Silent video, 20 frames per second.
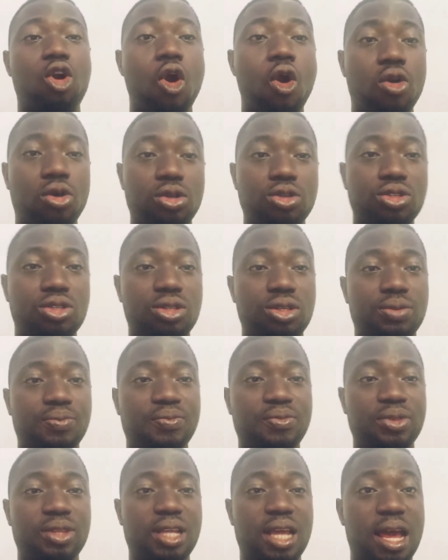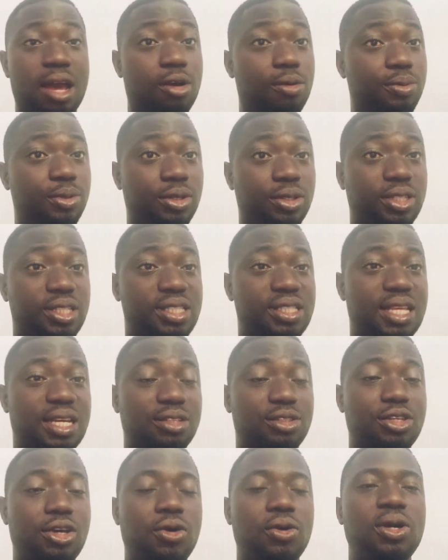cost. I hope you
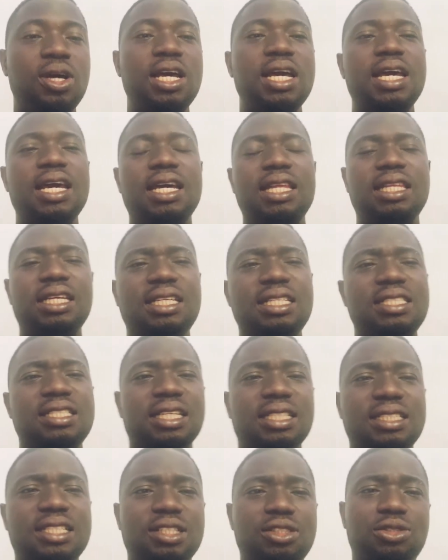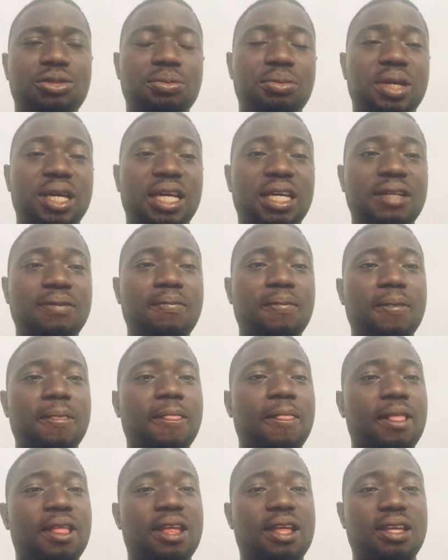understand. So, ladies and gentlemen,
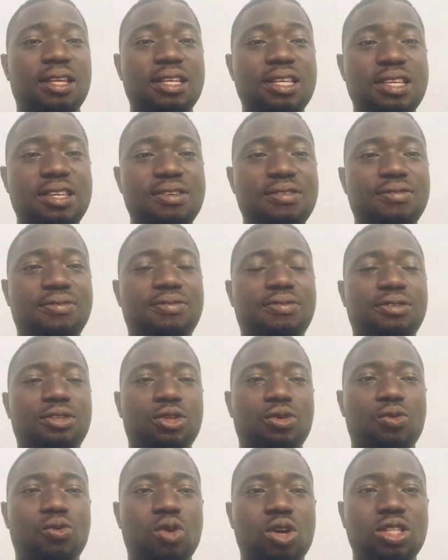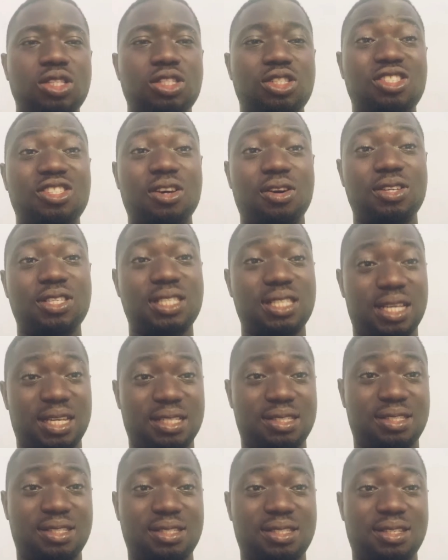if you want
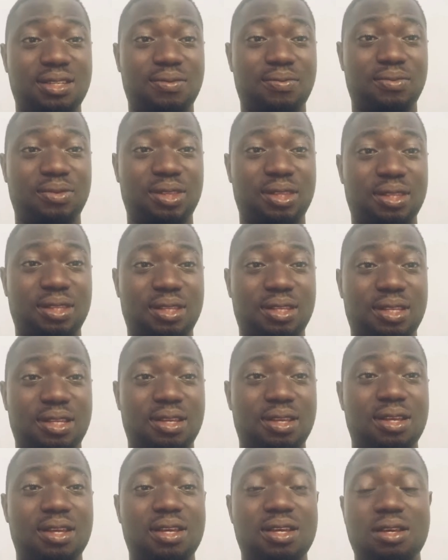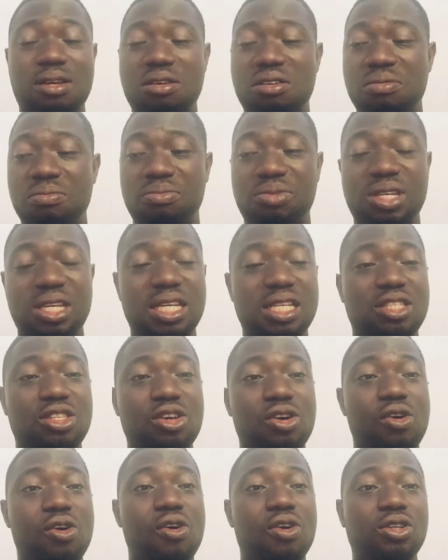success, be
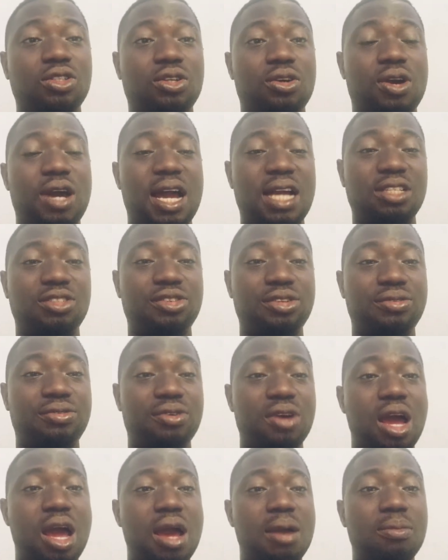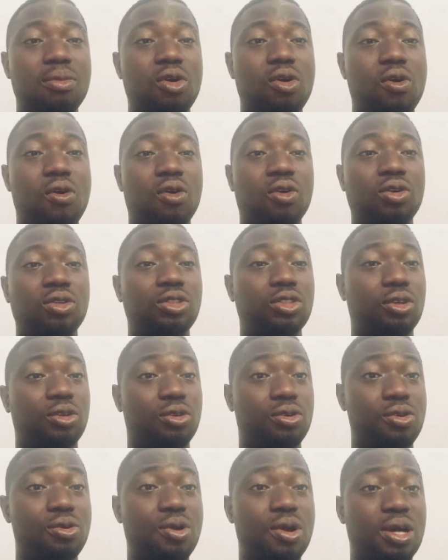it on your archery farm or your
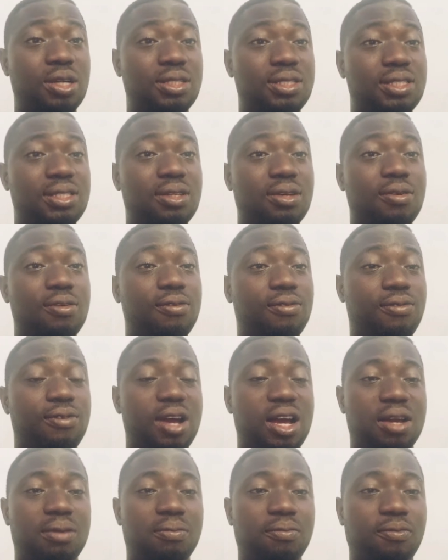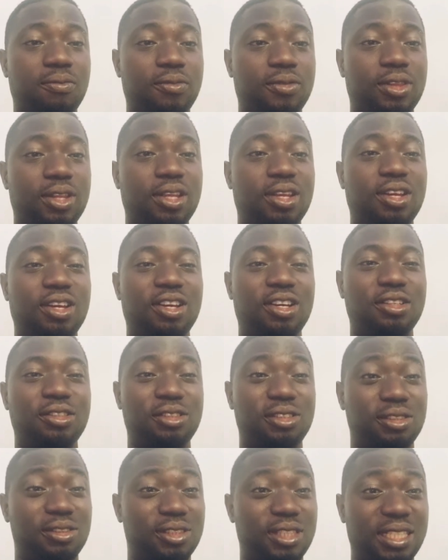grow-out farm,
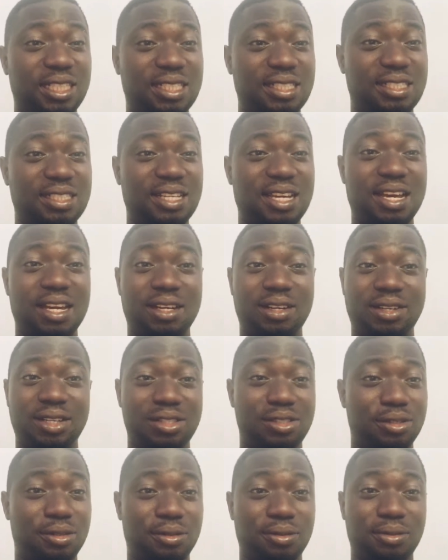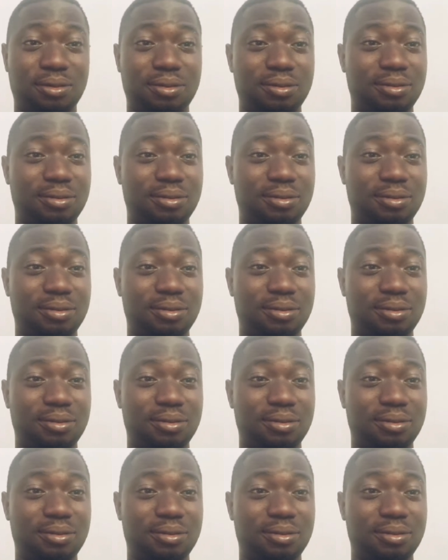you need a rater.